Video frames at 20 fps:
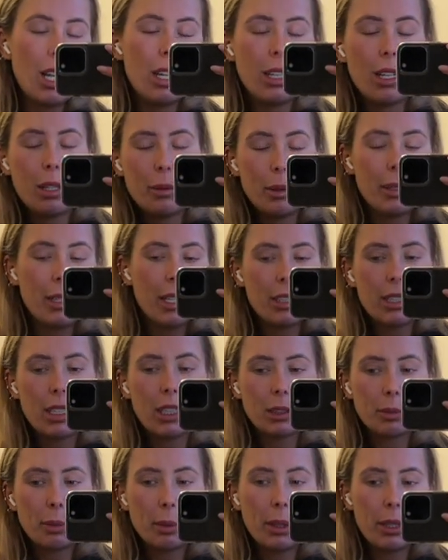I mean, that takes
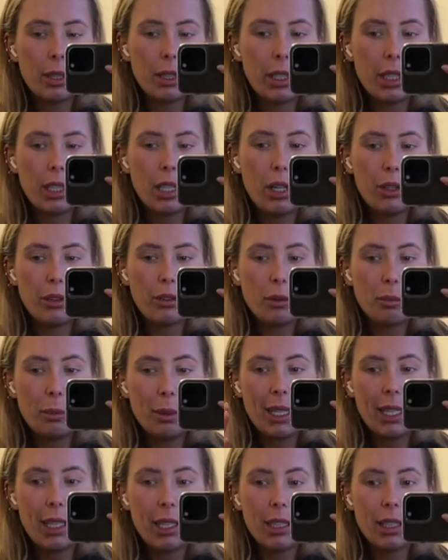priority over
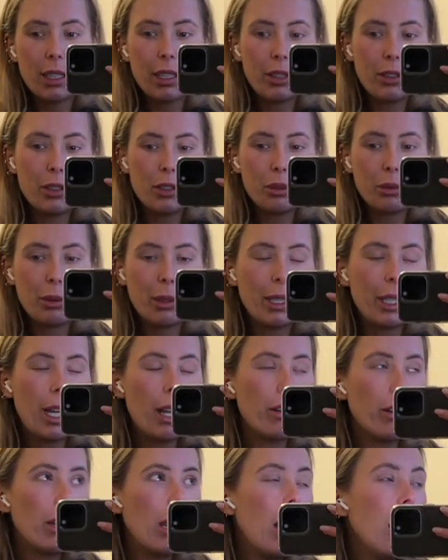me going to a workout
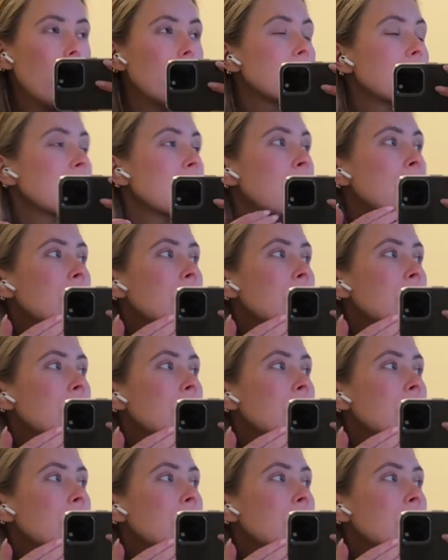class.